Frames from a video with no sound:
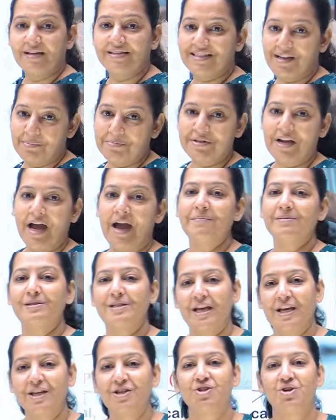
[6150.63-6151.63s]
Sometimes
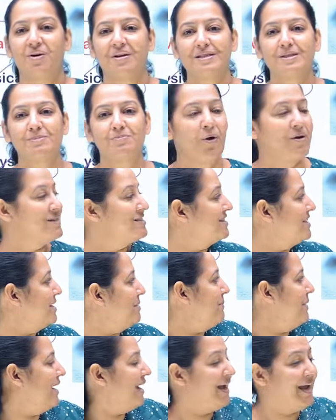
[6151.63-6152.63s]
insurance policy
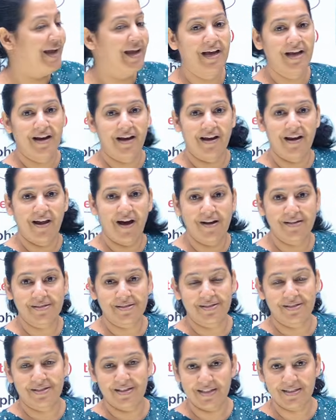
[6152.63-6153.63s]
may
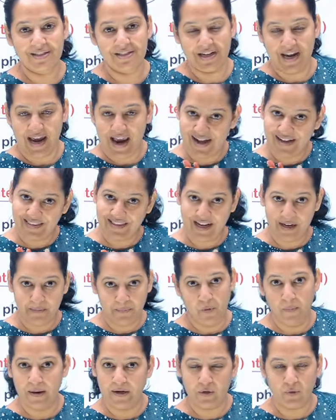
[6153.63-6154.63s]
last just at that
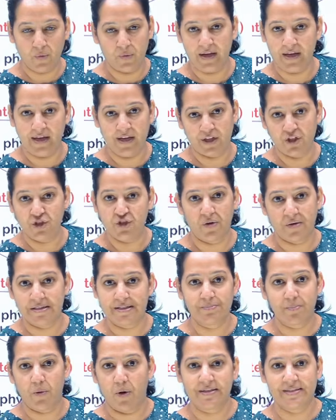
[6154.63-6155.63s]
moment only,
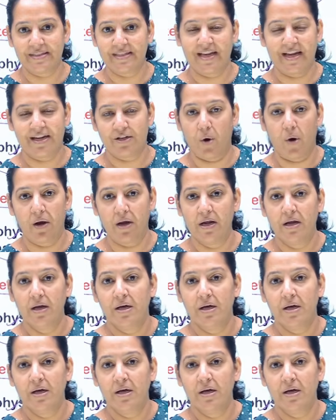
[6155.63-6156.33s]
insurance policy and all.